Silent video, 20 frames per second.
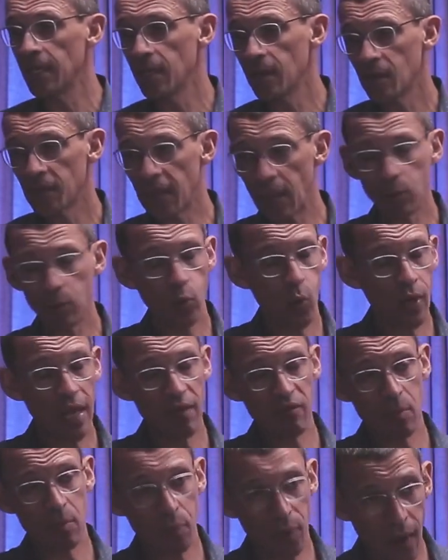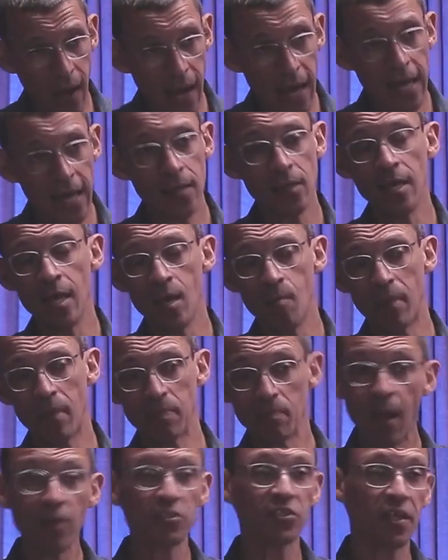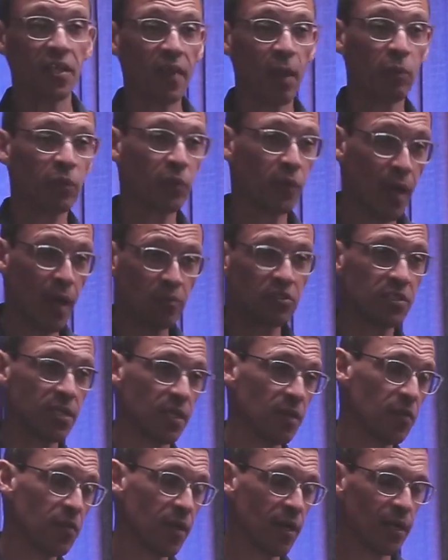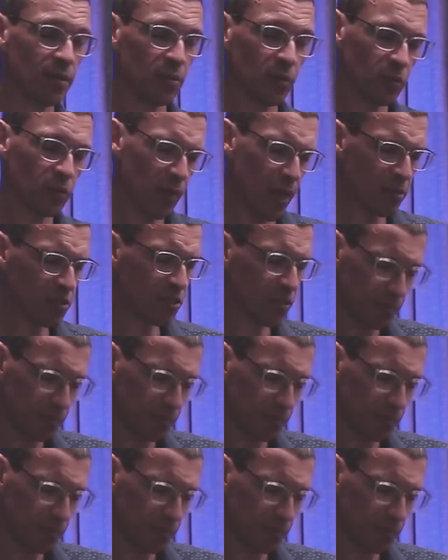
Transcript: they would all have a braai. But mostly they would roast, uh, not roast,